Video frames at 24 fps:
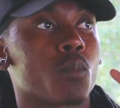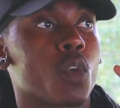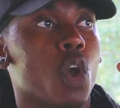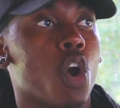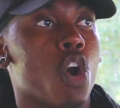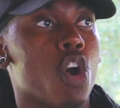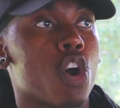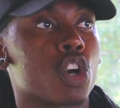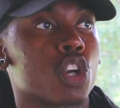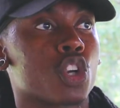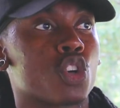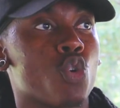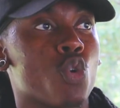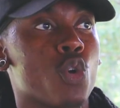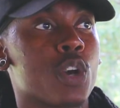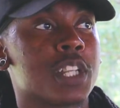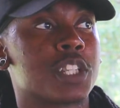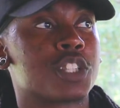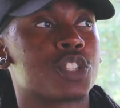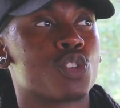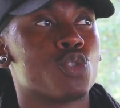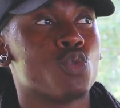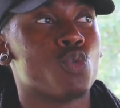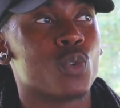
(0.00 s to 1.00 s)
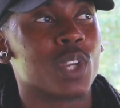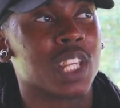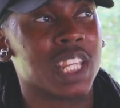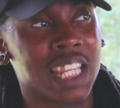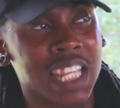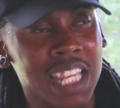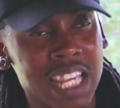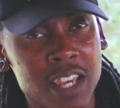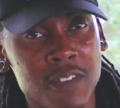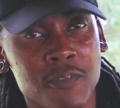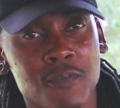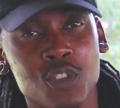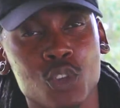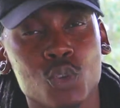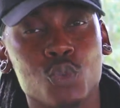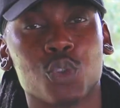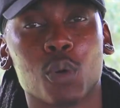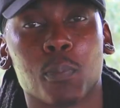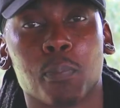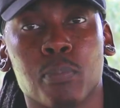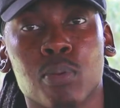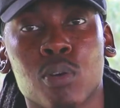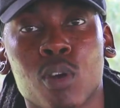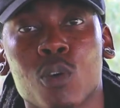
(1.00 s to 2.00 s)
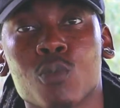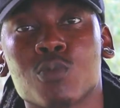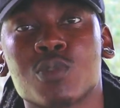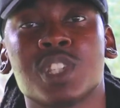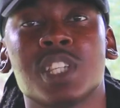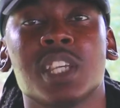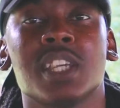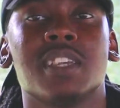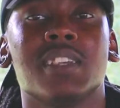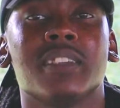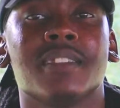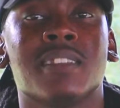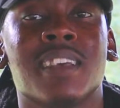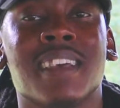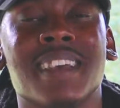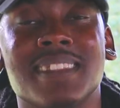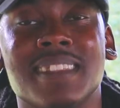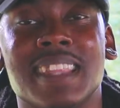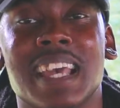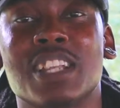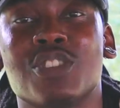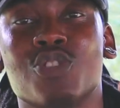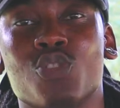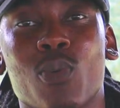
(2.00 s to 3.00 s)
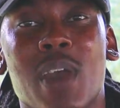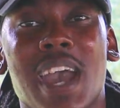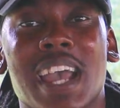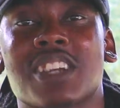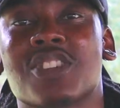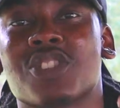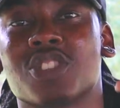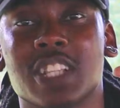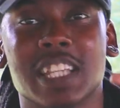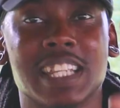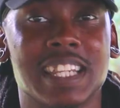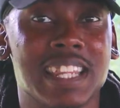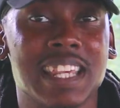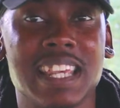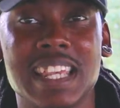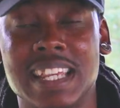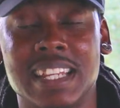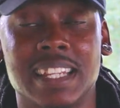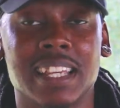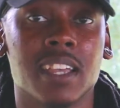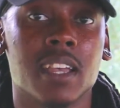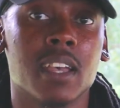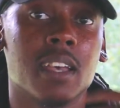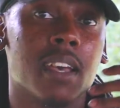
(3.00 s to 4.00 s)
are going to give you the protein that you actually need.